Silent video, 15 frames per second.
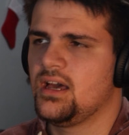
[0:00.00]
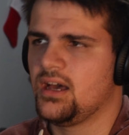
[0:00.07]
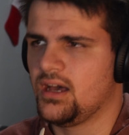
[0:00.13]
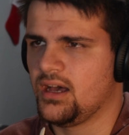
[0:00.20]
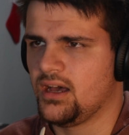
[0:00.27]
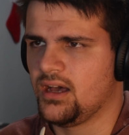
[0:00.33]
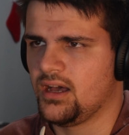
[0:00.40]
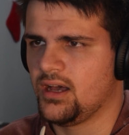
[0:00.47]

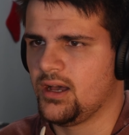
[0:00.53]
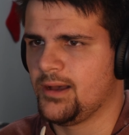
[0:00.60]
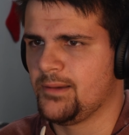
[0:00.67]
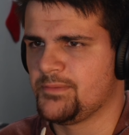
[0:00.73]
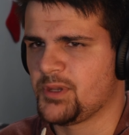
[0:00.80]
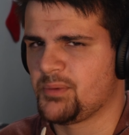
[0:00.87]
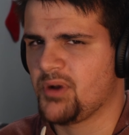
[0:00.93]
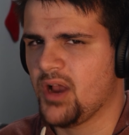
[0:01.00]

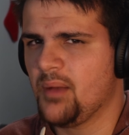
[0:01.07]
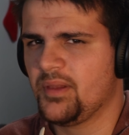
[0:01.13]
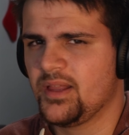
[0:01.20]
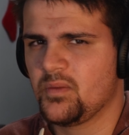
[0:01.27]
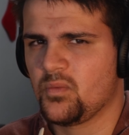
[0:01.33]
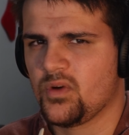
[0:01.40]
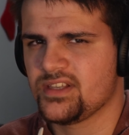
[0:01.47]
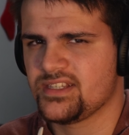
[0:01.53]
There
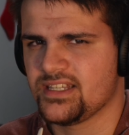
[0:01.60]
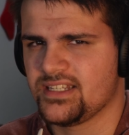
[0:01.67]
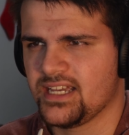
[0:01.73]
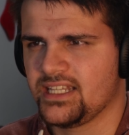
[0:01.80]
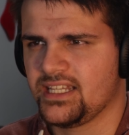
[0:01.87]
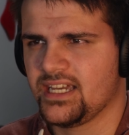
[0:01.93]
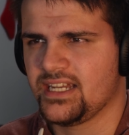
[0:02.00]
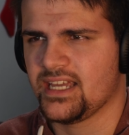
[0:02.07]
probably was a
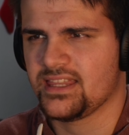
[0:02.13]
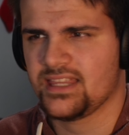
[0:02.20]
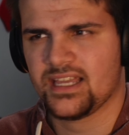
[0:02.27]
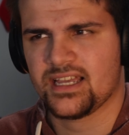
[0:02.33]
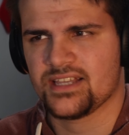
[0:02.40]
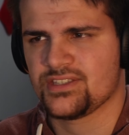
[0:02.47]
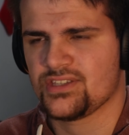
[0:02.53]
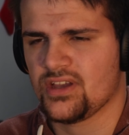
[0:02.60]
deadline. I
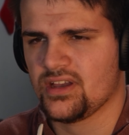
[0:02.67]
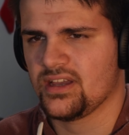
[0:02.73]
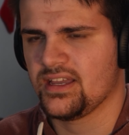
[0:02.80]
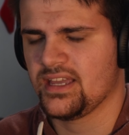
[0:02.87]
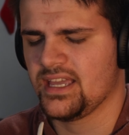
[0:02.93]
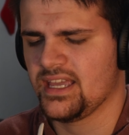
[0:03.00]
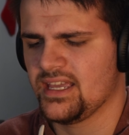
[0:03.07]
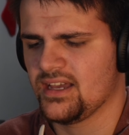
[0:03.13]
think I saw
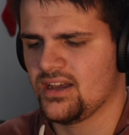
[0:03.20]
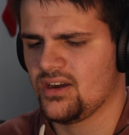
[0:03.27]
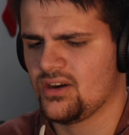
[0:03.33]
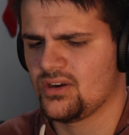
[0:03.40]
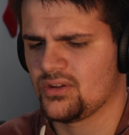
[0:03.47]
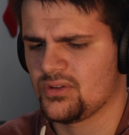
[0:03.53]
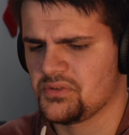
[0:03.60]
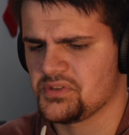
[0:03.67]
a
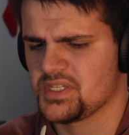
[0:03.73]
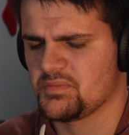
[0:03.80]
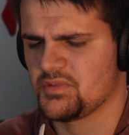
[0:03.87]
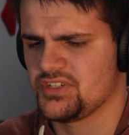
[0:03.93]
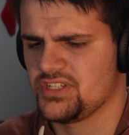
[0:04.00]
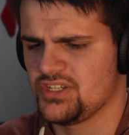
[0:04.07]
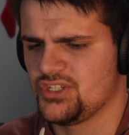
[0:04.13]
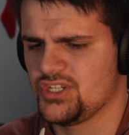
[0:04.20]
article
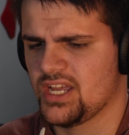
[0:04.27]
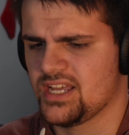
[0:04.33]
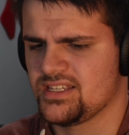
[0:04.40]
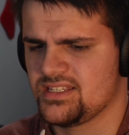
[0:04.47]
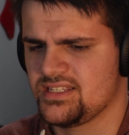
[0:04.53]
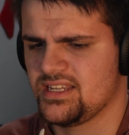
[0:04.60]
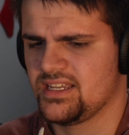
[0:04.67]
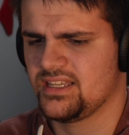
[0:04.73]
somewhere
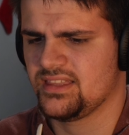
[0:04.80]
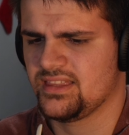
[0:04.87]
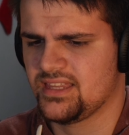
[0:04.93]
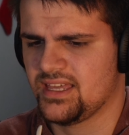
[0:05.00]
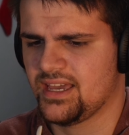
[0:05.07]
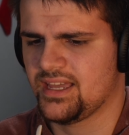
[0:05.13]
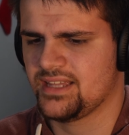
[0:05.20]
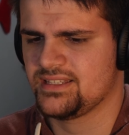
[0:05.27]
suggesting
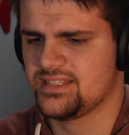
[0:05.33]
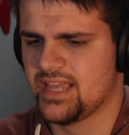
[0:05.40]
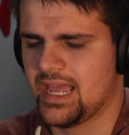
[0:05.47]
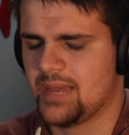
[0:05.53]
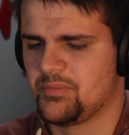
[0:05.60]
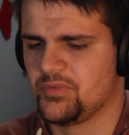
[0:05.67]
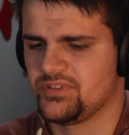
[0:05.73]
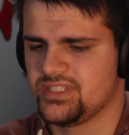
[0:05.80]
that
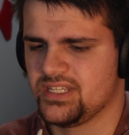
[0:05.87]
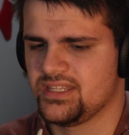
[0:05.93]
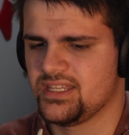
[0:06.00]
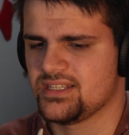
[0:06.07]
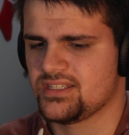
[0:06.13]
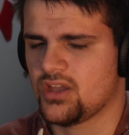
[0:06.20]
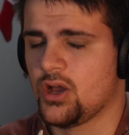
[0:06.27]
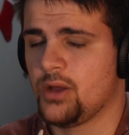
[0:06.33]
Apple did
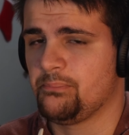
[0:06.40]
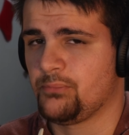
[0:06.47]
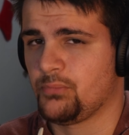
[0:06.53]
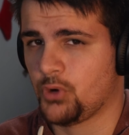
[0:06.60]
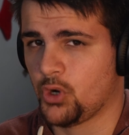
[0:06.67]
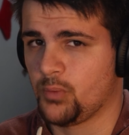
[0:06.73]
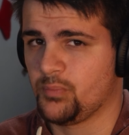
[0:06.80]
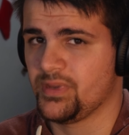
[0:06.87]
this on
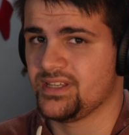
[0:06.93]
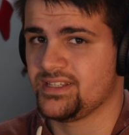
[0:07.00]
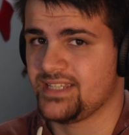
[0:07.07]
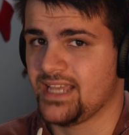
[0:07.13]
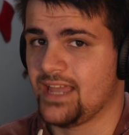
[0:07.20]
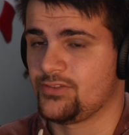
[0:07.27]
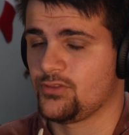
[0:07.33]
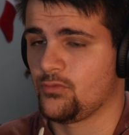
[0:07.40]
purpose
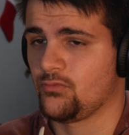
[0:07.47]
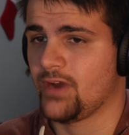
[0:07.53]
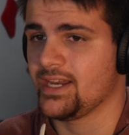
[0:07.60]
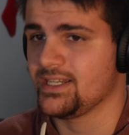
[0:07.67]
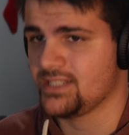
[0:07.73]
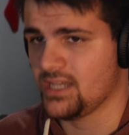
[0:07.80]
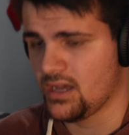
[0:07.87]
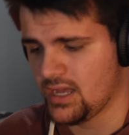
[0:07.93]
at the
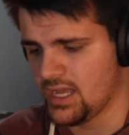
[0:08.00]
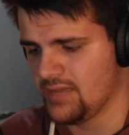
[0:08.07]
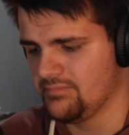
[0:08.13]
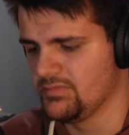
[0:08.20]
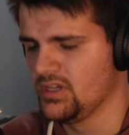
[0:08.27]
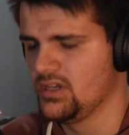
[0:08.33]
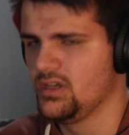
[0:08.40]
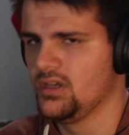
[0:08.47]
right time